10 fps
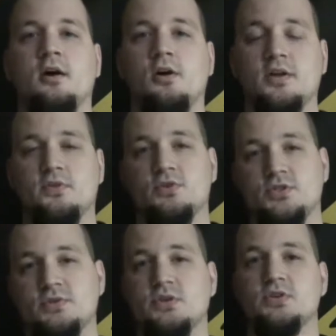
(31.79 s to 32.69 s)
are either
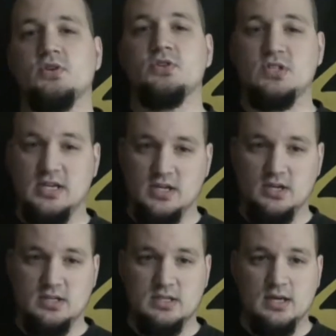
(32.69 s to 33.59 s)
juniors or
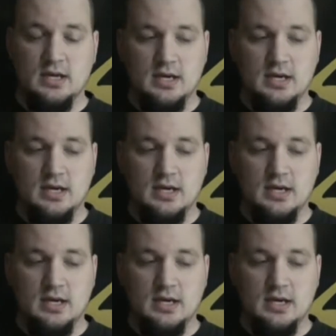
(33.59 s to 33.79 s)
seniors.